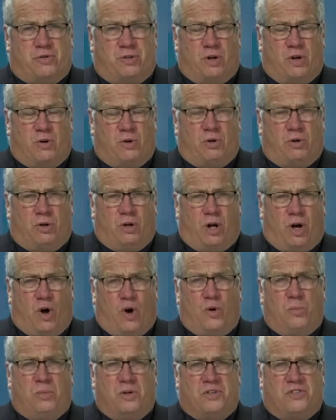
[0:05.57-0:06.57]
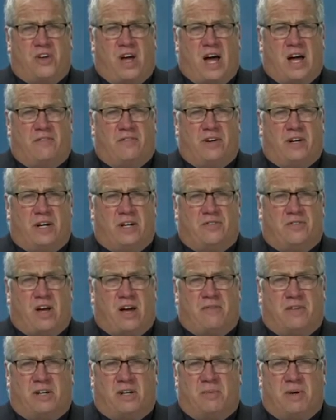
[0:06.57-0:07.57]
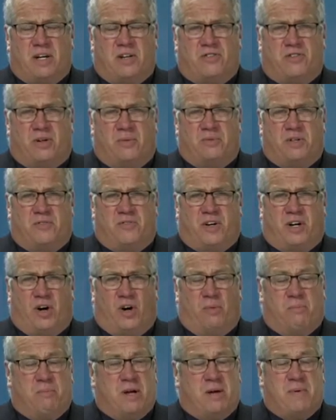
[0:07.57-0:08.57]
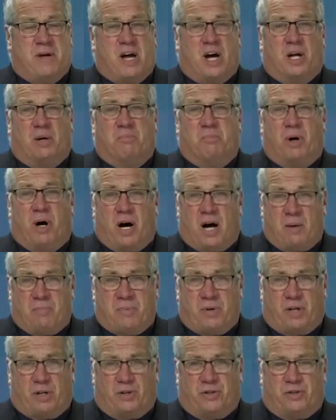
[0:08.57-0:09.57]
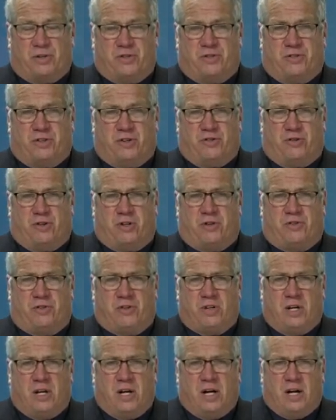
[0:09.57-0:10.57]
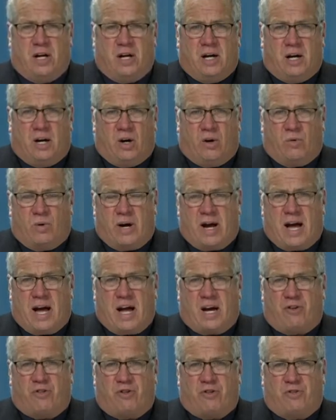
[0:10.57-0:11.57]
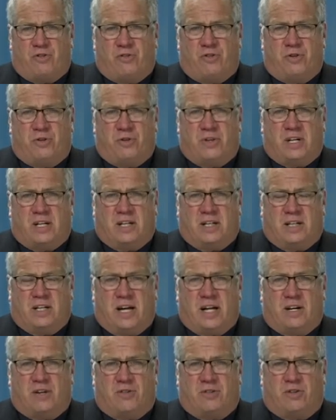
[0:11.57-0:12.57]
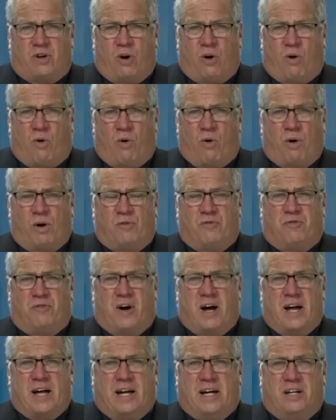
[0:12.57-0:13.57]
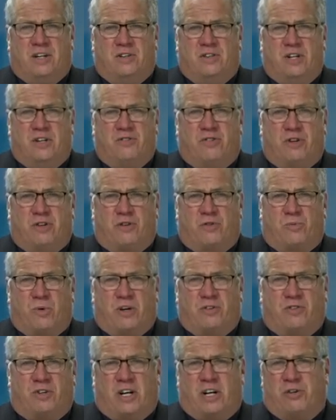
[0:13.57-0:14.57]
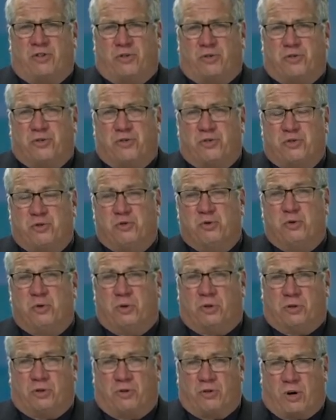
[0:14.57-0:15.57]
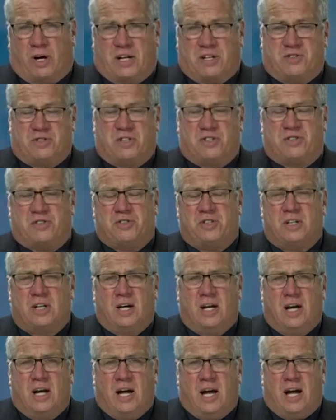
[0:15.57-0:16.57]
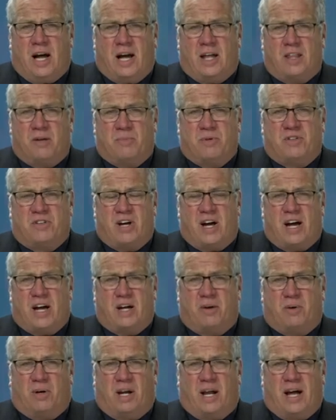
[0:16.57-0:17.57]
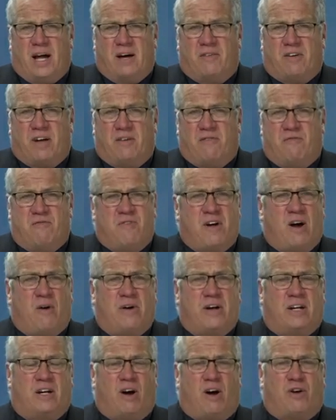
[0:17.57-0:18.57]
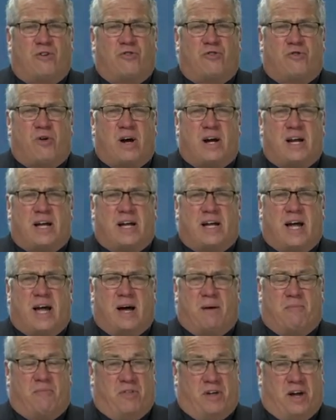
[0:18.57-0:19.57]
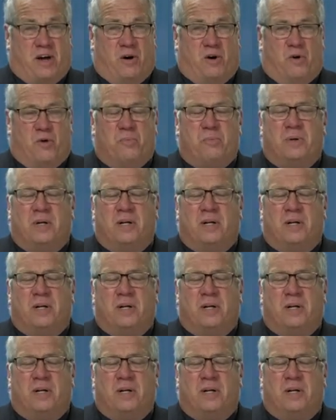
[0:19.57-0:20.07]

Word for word: local homeless advocates having to make some difficult, maybe unpopular decisions. Reaction to the latest horrifying Indigenous residential school crisis. And the battalion will have a very large training camp, they hope.